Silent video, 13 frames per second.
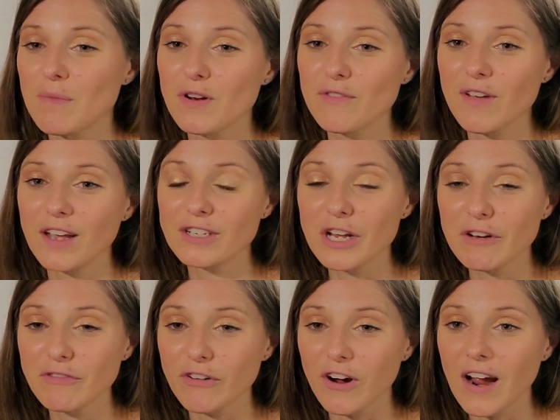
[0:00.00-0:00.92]

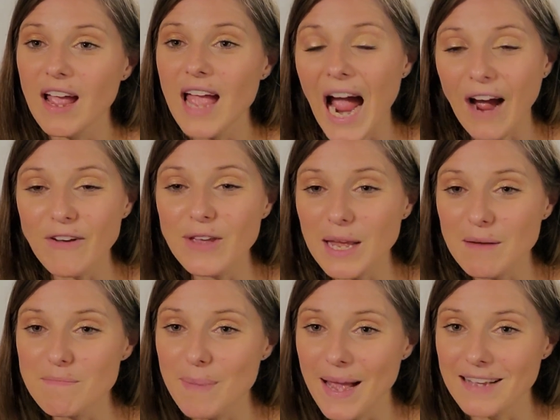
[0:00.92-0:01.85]
motivation for how you
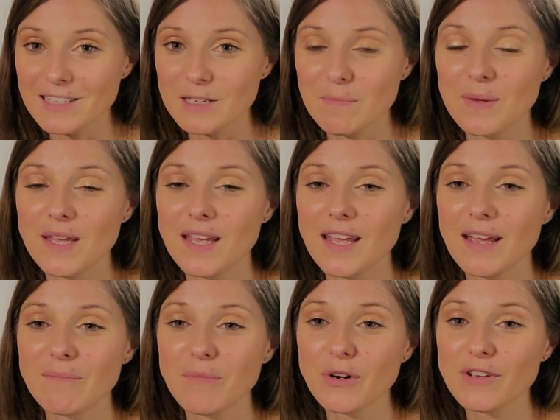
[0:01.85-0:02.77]
can best
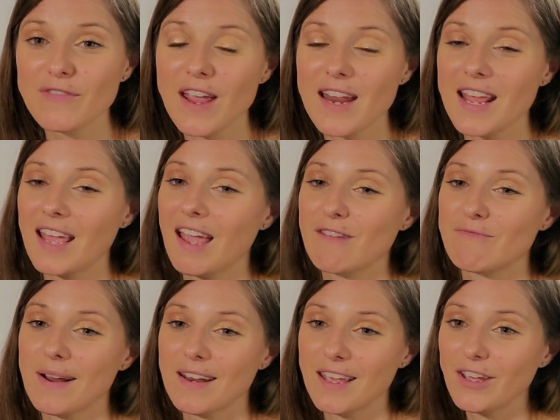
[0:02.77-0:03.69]
be motivating and
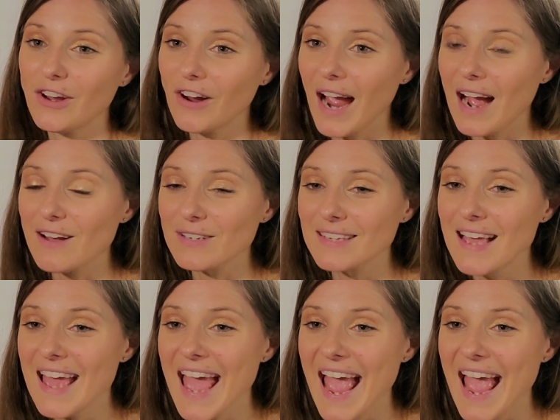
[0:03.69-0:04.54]
running your house,